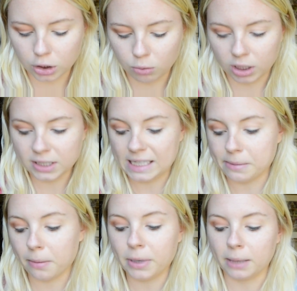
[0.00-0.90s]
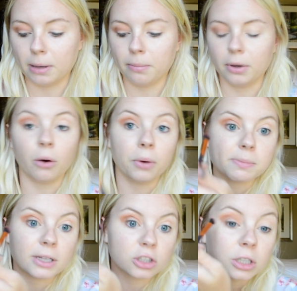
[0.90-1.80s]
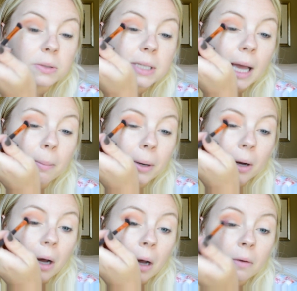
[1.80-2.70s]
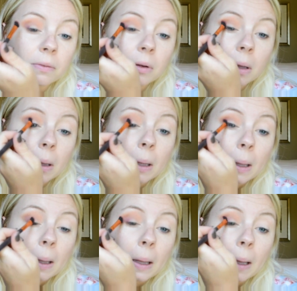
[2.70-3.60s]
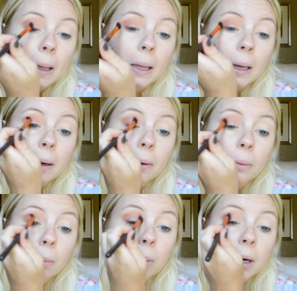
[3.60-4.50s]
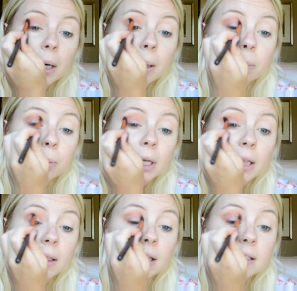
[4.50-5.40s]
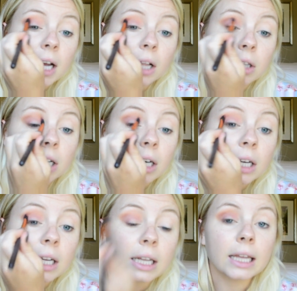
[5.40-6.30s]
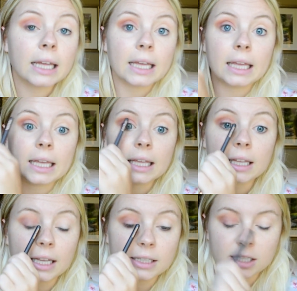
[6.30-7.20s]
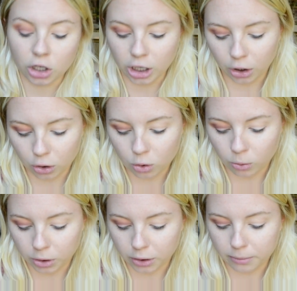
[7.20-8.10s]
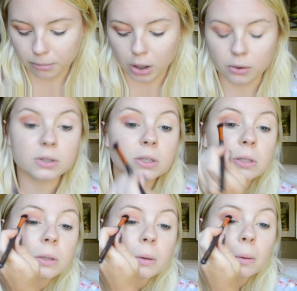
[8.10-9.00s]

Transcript: You want a decent amount of pigment, but always make sure you tap it off. And we're going to bring this color to your inner corner the most.